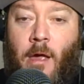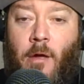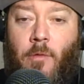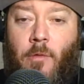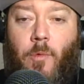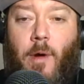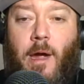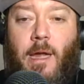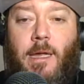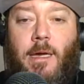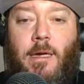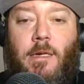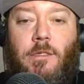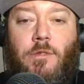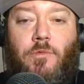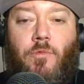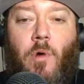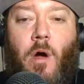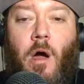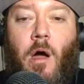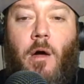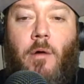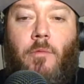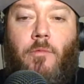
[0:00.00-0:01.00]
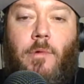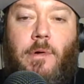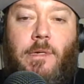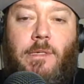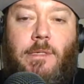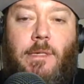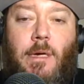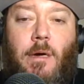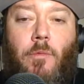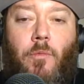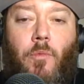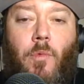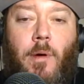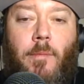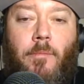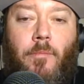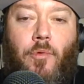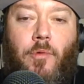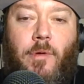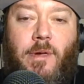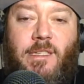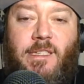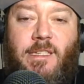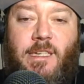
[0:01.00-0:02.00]
Ratings, Raw was
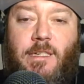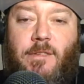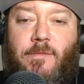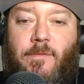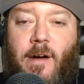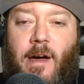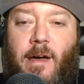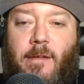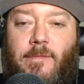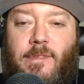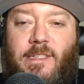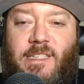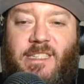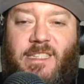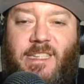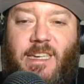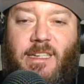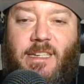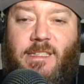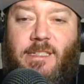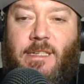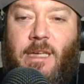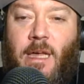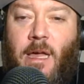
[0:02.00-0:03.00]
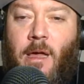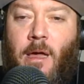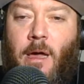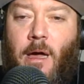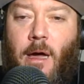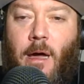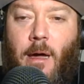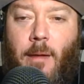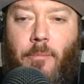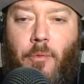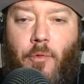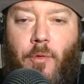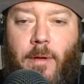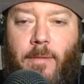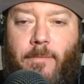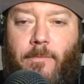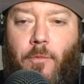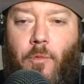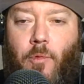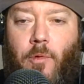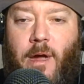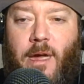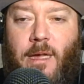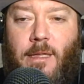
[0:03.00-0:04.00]
1.656,
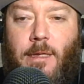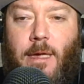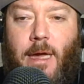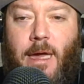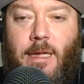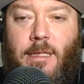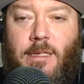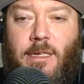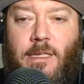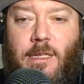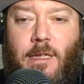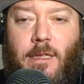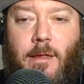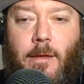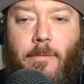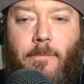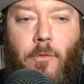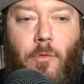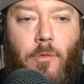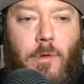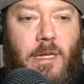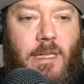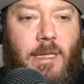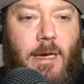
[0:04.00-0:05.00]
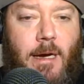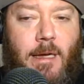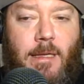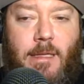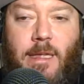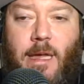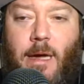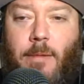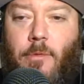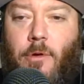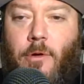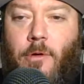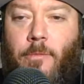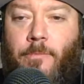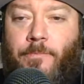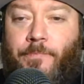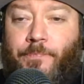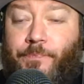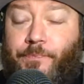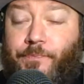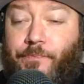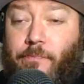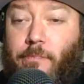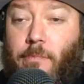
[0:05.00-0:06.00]
0.48 in the 18 to 49 demo.
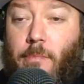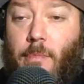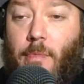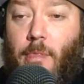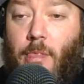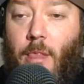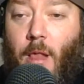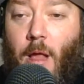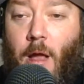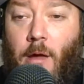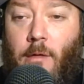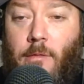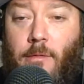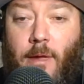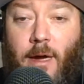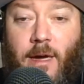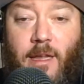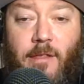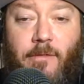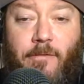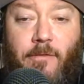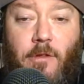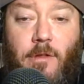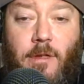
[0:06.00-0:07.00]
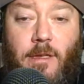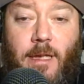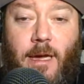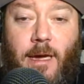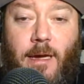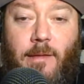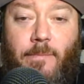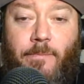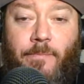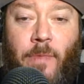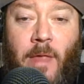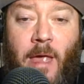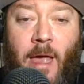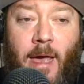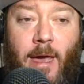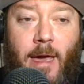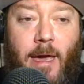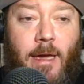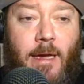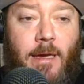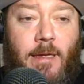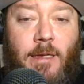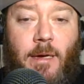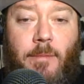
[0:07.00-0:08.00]
9th for the night.
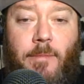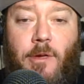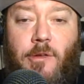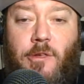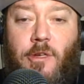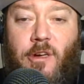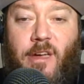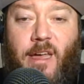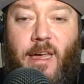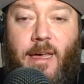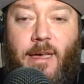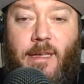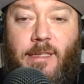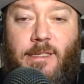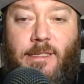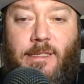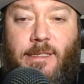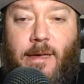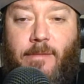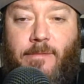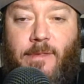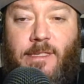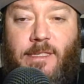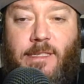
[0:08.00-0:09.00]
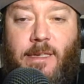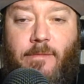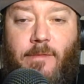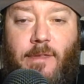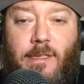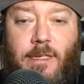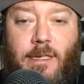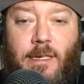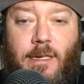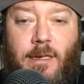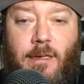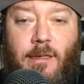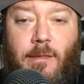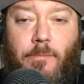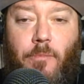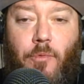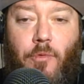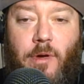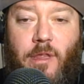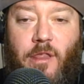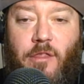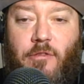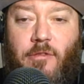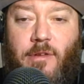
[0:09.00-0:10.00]
AEW took a hit,
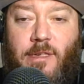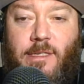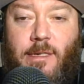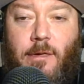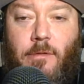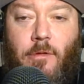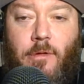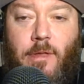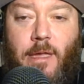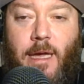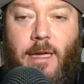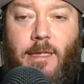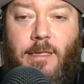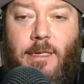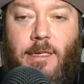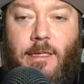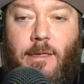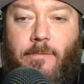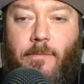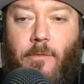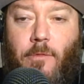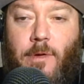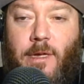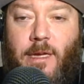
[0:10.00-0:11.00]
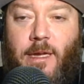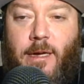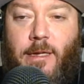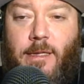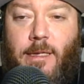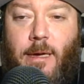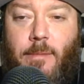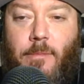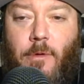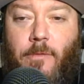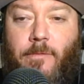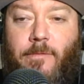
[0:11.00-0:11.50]
717.30 in the 18 to 49 demo.